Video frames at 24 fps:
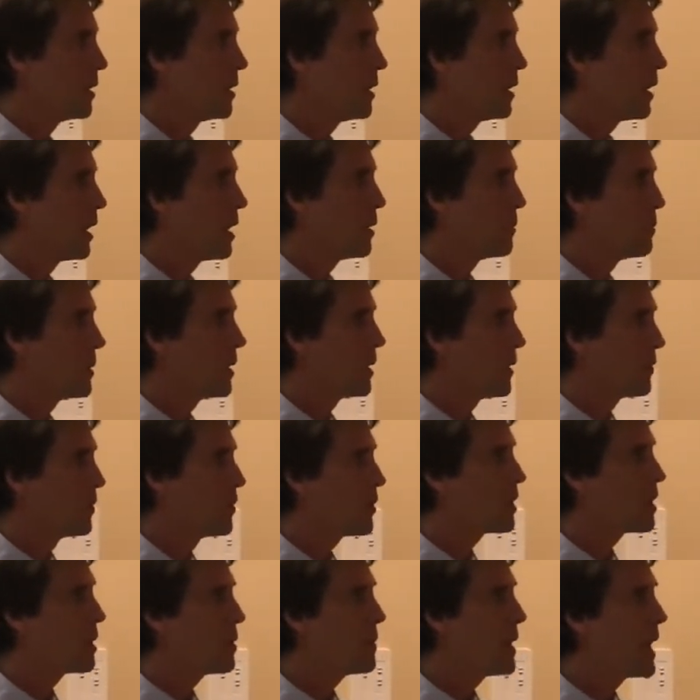Um, if
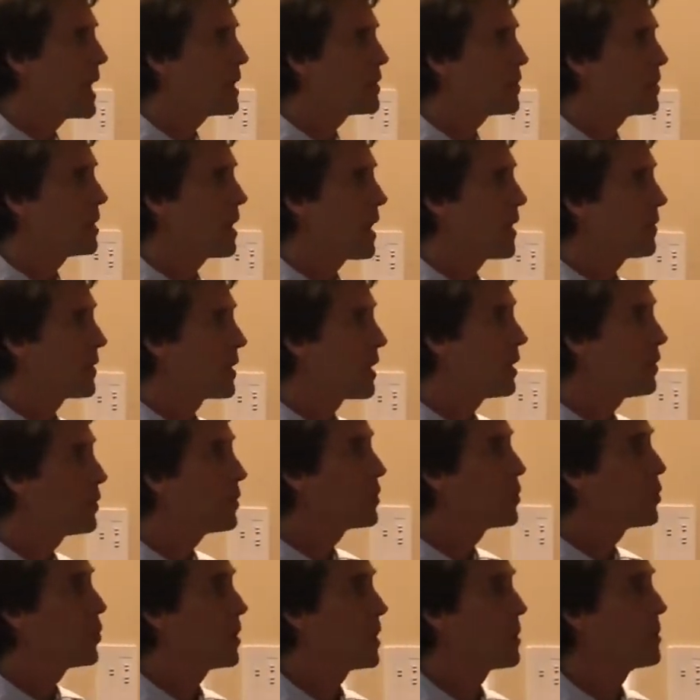you can imagine having one
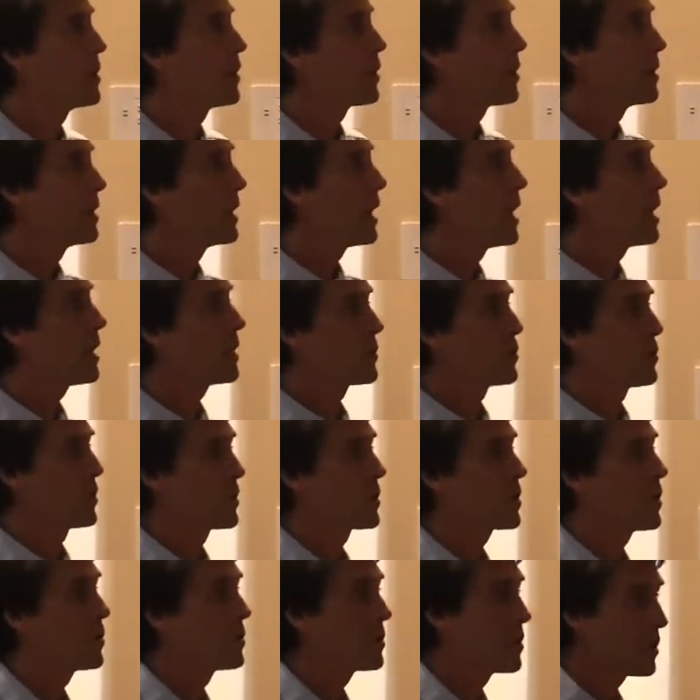hundred twenty million dollars,
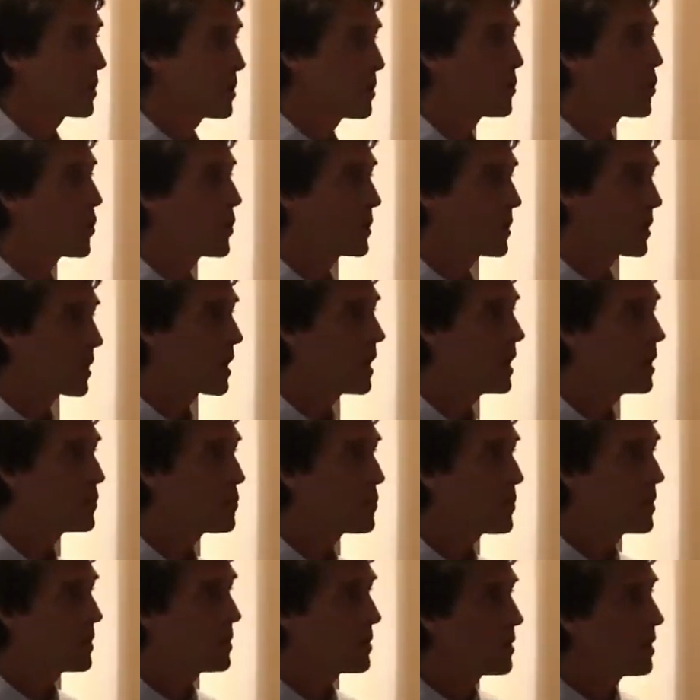which goes to support the
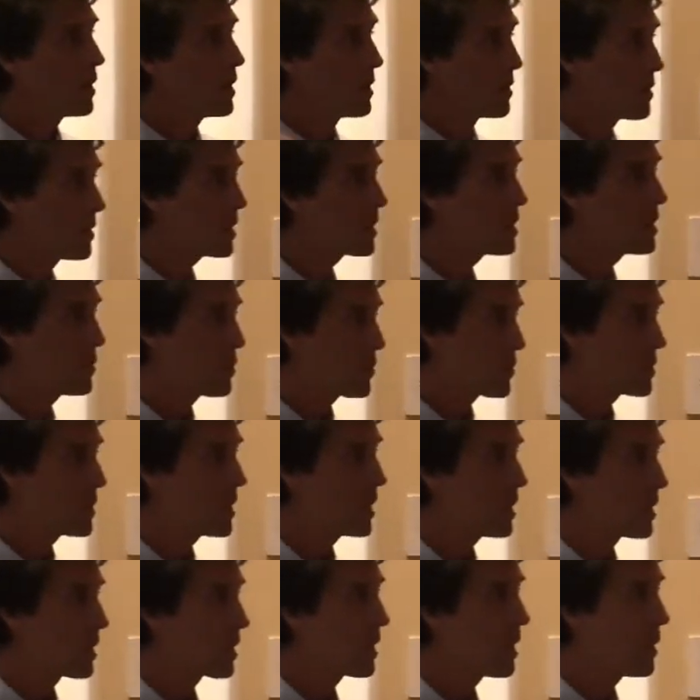countries, and it's sixty
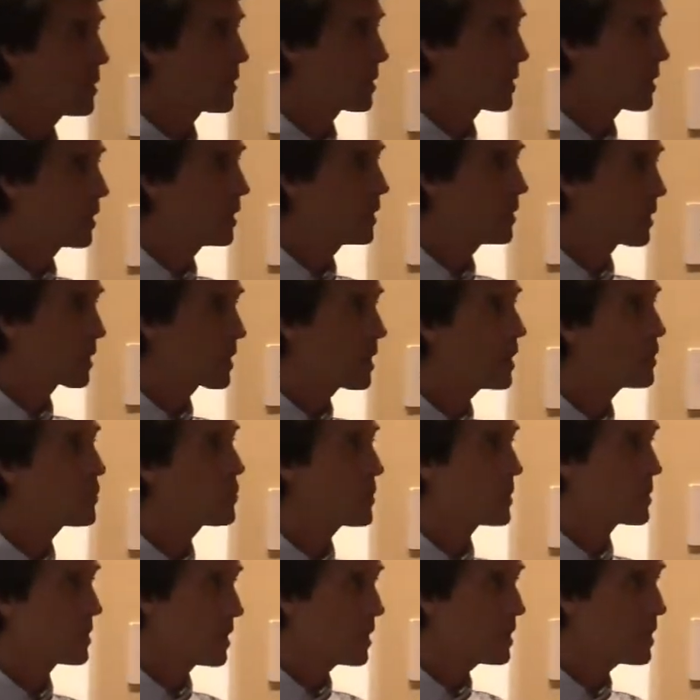percent of the, co the
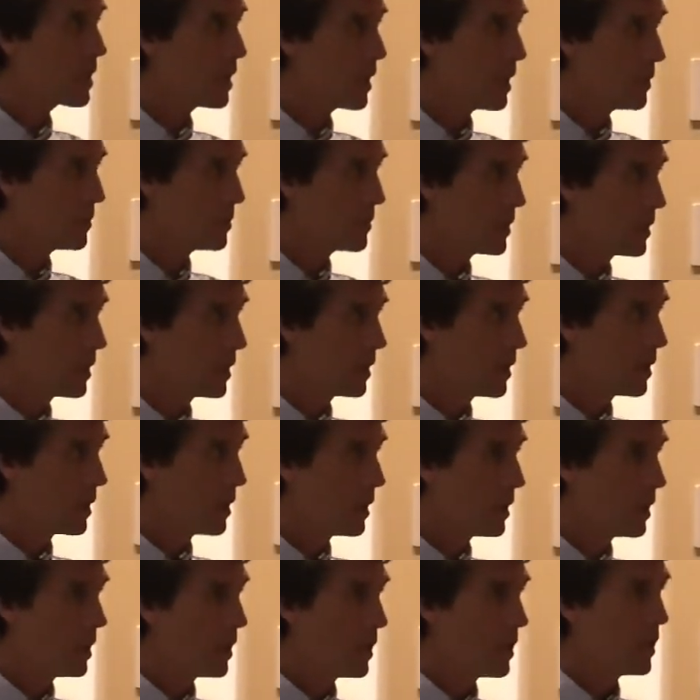country's income,
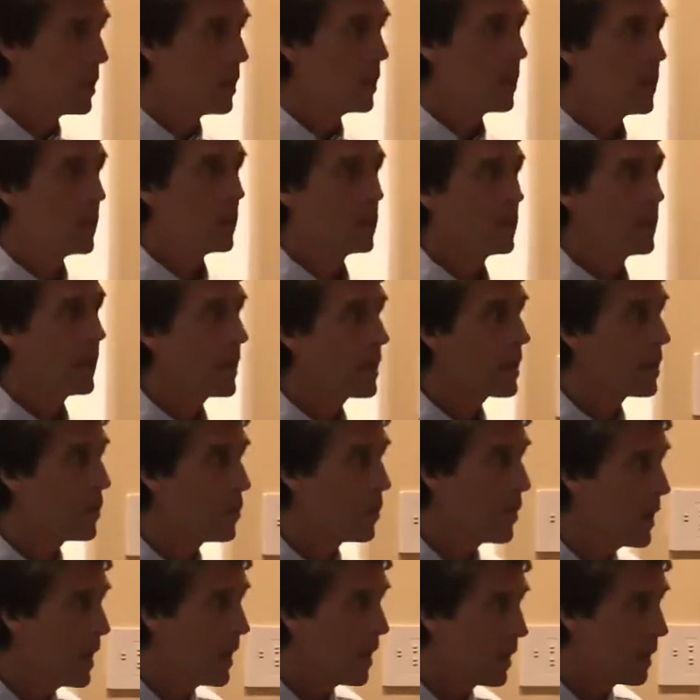taken
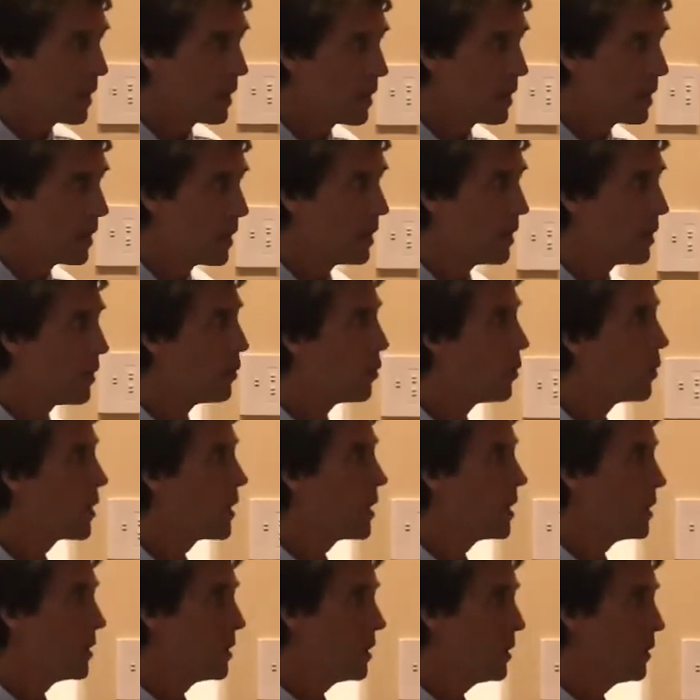away, what do
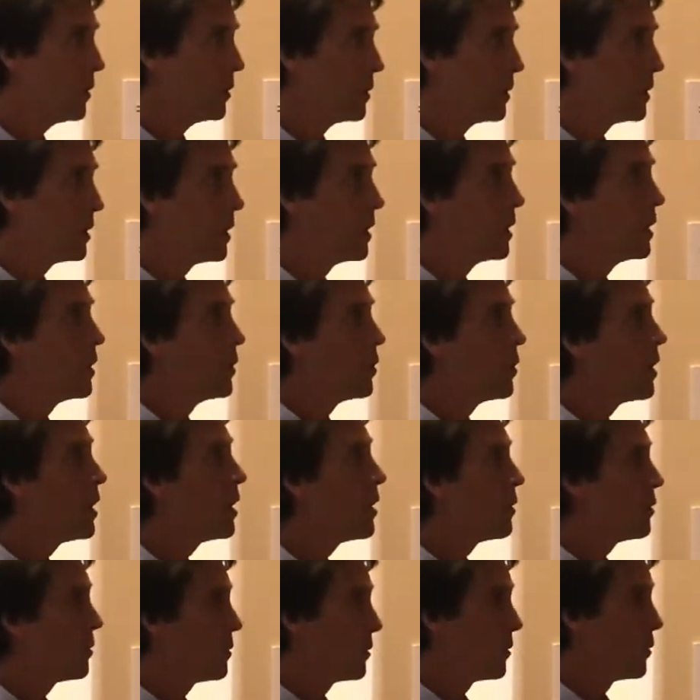you do?
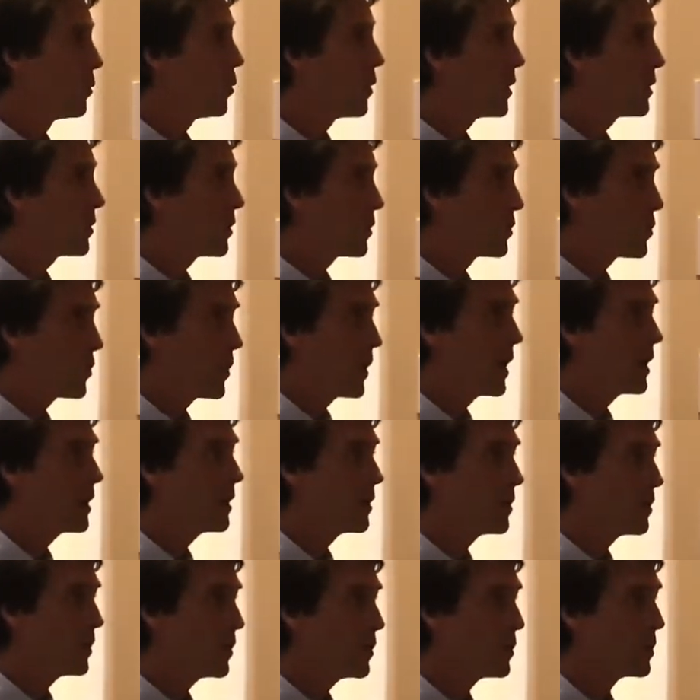Well, what they're trying
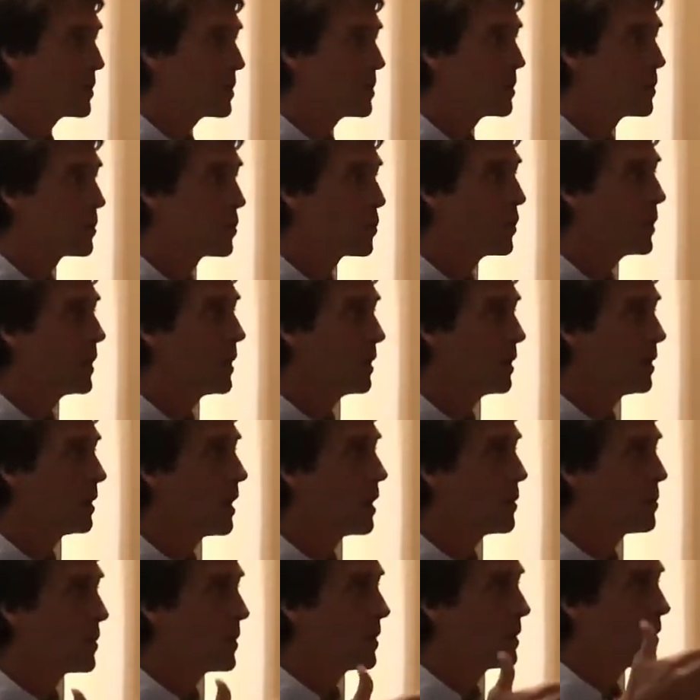to do is sweeten
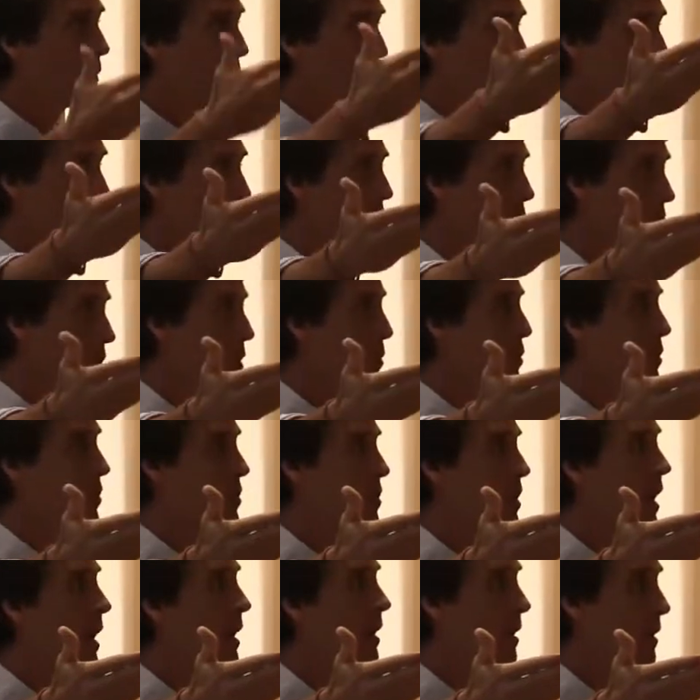up the relationship with
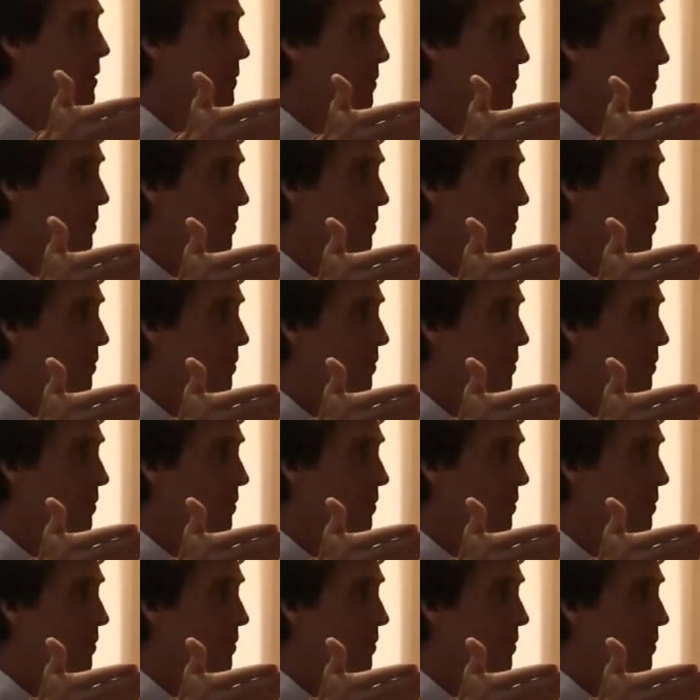China,